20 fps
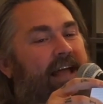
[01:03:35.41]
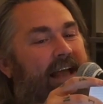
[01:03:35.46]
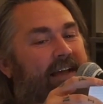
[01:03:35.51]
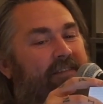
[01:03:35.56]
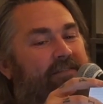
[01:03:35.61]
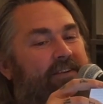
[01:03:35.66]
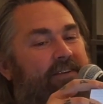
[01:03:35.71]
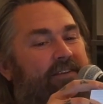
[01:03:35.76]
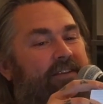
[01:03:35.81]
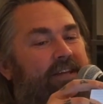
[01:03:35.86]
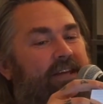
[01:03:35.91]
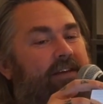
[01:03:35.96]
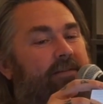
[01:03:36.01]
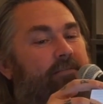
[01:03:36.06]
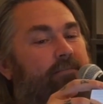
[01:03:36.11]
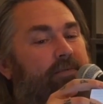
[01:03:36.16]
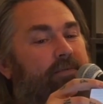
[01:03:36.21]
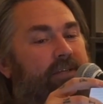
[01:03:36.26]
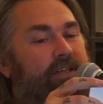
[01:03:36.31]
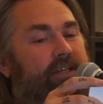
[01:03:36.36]
after they
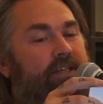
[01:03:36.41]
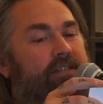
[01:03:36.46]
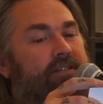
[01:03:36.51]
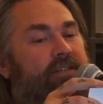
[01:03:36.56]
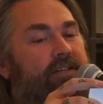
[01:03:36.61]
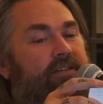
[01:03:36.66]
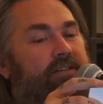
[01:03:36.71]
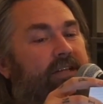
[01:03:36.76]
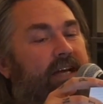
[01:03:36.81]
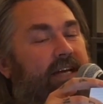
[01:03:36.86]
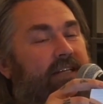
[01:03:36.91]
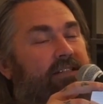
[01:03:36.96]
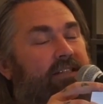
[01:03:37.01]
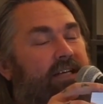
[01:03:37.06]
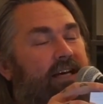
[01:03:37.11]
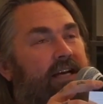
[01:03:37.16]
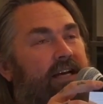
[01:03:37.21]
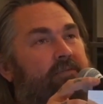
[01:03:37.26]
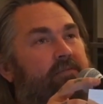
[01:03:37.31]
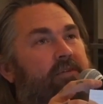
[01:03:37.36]
complete their
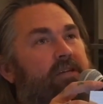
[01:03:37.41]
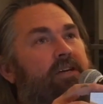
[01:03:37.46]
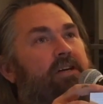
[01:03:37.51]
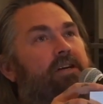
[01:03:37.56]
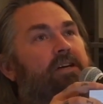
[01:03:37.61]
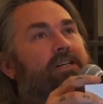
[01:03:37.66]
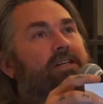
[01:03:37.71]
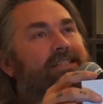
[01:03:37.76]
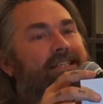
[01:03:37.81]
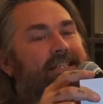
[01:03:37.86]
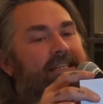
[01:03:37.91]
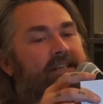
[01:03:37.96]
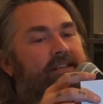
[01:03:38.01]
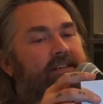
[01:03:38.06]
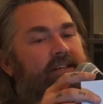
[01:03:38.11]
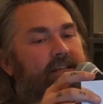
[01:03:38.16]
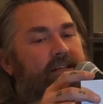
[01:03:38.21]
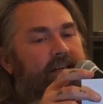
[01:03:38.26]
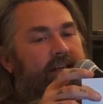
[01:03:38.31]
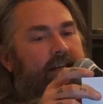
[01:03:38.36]
nighttime
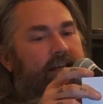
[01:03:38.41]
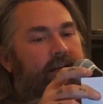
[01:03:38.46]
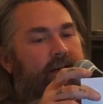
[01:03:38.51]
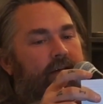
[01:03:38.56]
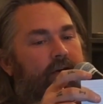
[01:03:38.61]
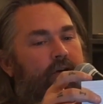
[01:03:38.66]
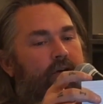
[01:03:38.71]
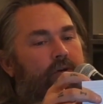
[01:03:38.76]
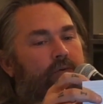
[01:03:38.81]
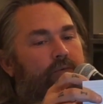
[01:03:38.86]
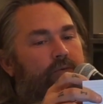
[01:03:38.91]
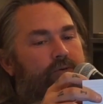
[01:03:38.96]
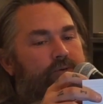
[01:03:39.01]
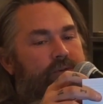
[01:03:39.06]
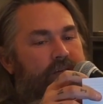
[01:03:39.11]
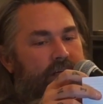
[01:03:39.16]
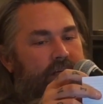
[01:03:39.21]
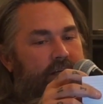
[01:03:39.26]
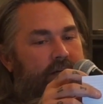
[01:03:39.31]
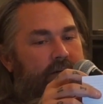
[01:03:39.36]
teeth cleaning
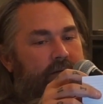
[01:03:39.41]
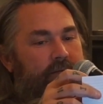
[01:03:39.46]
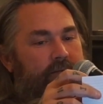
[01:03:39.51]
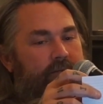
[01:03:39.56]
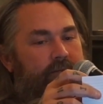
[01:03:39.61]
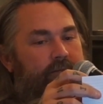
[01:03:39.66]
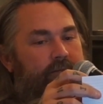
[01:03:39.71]
routine.